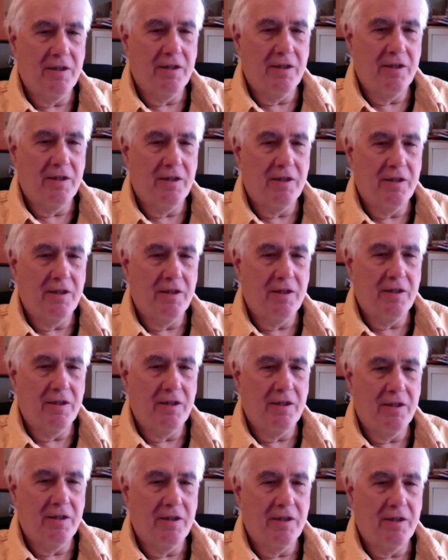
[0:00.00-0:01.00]
and to get more
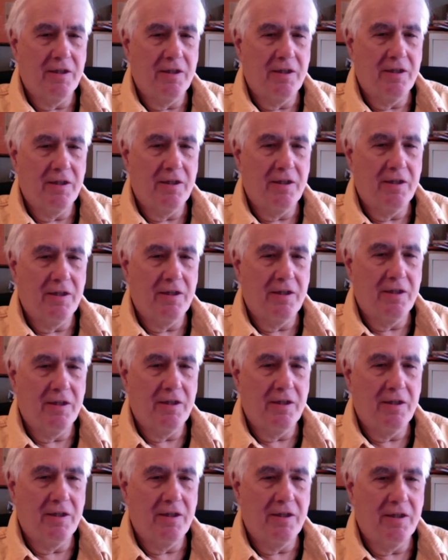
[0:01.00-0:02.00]
exercise. And
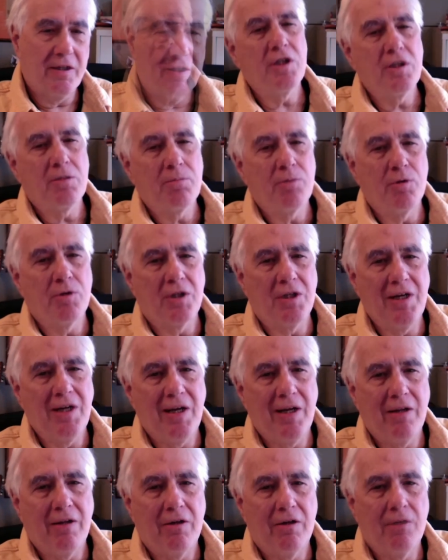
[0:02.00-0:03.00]
all of those things put
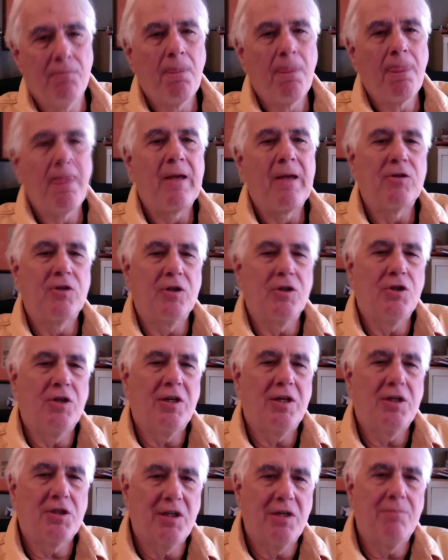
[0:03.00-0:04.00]
together
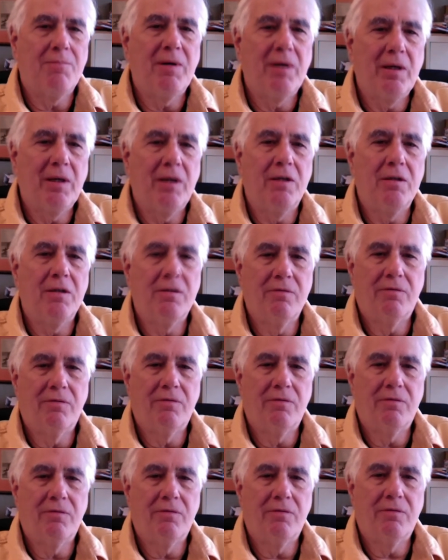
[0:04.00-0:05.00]
suggest they may
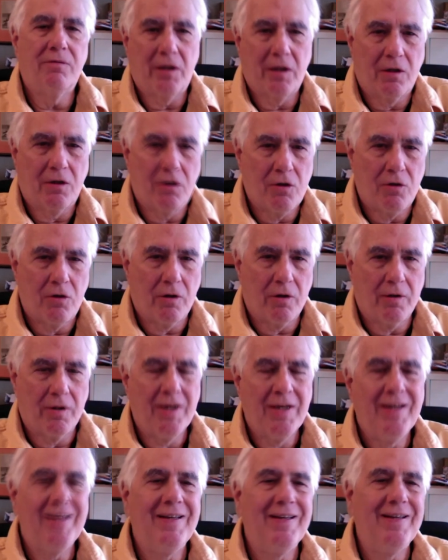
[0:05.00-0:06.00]
live a little
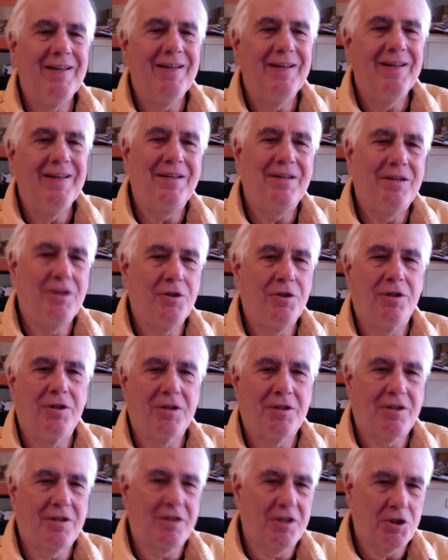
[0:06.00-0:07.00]
longer. It ain't
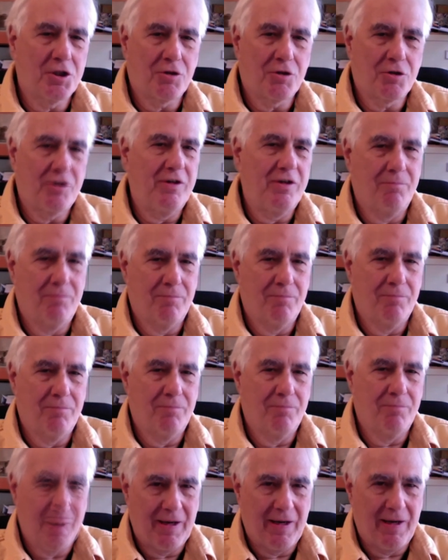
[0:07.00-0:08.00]
just the string
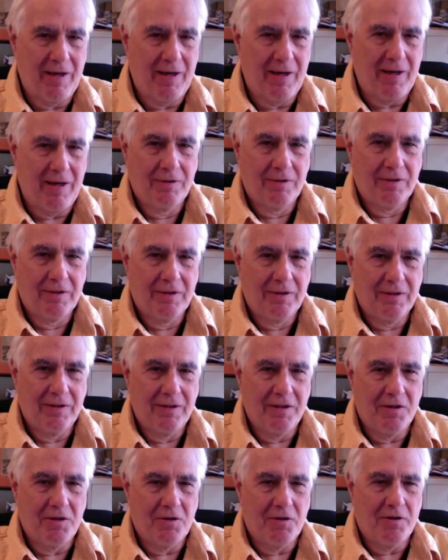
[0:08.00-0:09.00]
beans, pal.
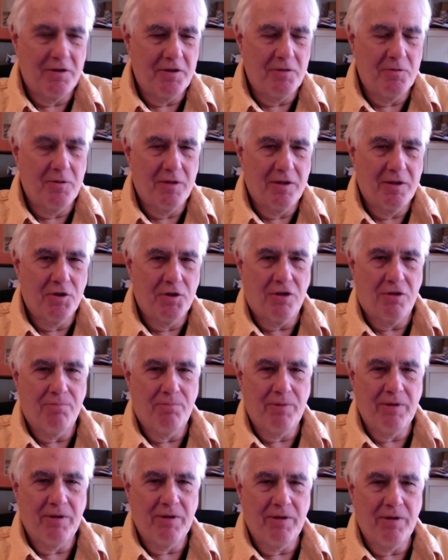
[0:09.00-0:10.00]
And Art, you want to
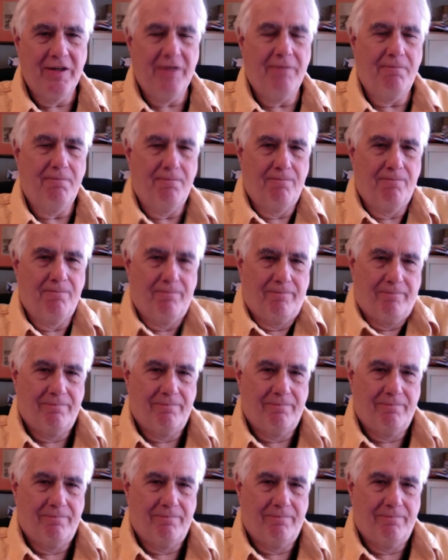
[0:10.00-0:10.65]
jump in on that?